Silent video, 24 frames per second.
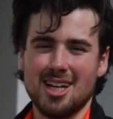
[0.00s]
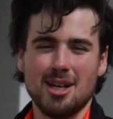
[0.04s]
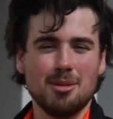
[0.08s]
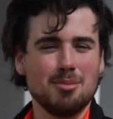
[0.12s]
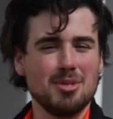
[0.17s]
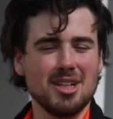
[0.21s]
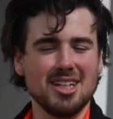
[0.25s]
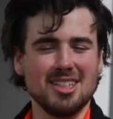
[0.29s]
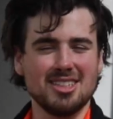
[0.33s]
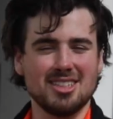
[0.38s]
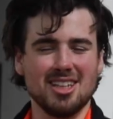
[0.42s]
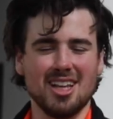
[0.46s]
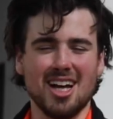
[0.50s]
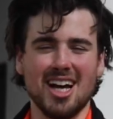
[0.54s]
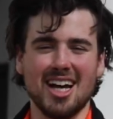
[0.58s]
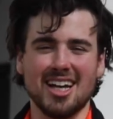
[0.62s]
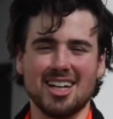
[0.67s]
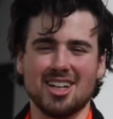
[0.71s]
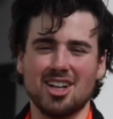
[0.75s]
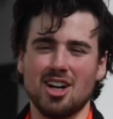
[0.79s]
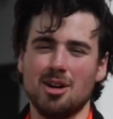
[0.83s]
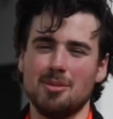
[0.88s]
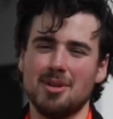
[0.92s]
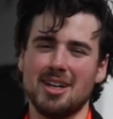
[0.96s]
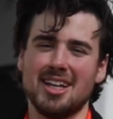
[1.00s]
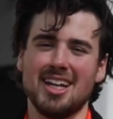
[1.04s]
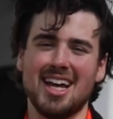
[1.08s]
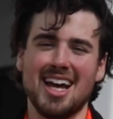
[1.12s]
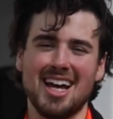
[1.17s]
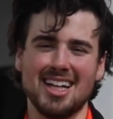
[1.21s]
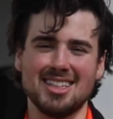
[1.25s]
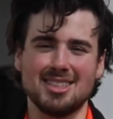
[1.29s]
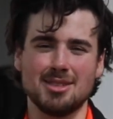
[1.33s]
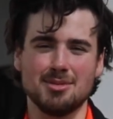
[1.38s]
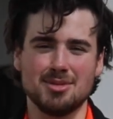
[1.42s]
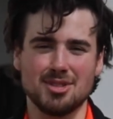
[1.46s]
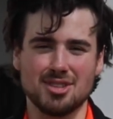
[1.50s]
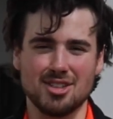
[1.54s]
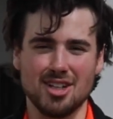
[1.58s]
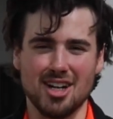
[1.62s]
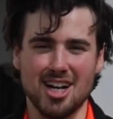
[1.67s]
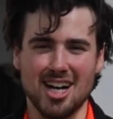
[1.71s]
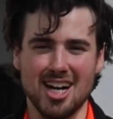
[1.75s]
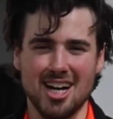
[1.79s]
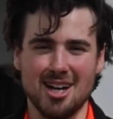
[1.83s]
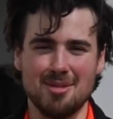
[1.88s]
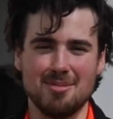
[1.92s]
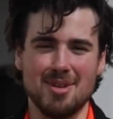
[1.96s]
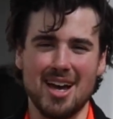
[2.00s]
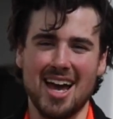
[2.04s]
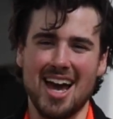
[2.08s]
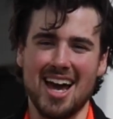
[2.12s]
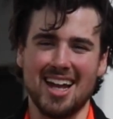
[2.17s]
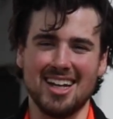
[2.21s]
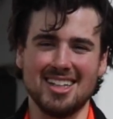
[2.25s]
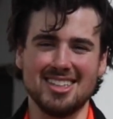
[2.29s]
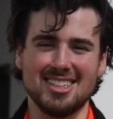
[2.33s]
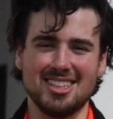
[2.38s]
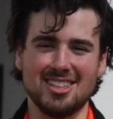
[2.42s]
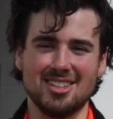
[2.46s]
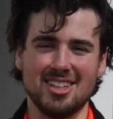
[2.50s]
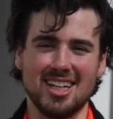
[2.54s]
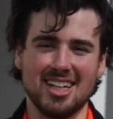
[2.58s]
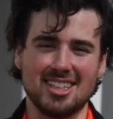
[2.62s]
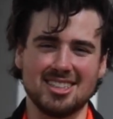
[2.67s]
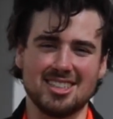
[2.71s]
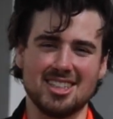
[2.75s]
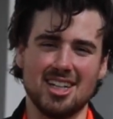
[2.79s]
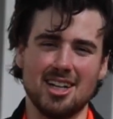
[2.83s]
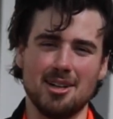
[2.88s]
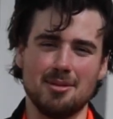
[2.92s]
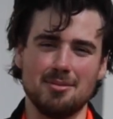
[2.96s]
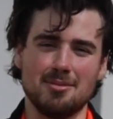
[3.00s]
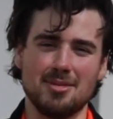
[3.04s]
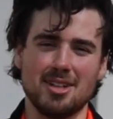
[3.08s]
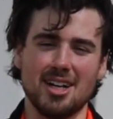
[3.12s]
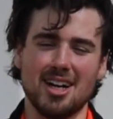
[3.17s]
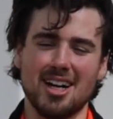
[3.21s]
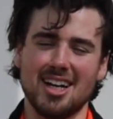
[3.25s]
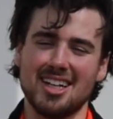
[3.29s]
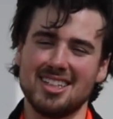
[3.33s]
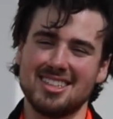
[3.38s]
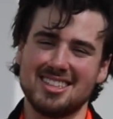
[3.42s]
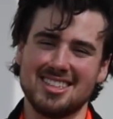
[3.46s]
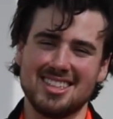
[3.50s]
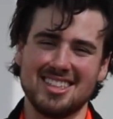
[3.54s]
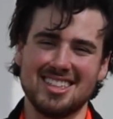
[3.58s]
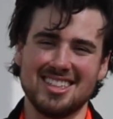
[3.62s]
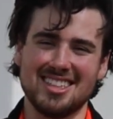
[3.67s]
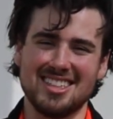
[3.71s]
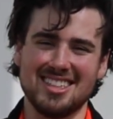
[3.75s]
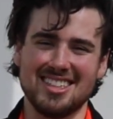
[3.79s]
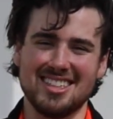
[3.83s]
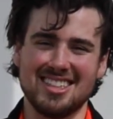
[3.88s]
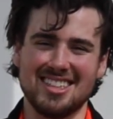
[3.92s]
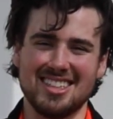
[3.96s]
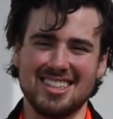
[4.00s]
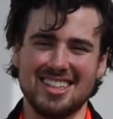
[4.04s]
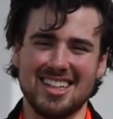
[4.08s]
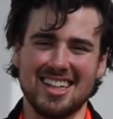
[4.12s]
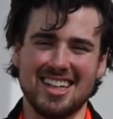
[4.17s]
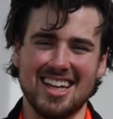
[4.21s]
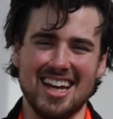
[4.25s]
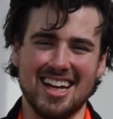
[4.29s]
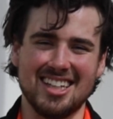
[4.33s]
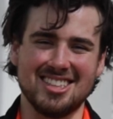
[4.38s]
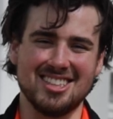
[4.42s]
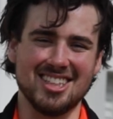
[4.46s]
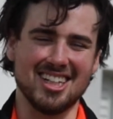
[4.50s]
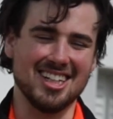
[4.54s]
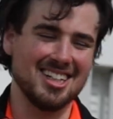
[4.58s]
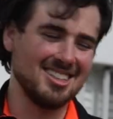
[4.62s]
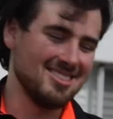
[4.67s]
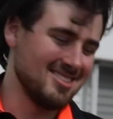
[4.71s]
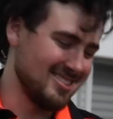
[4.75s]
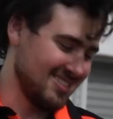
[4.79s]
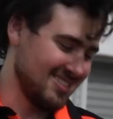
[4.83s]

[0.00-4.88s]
Please like, comment and subscribe, and until next time guys, catch ya.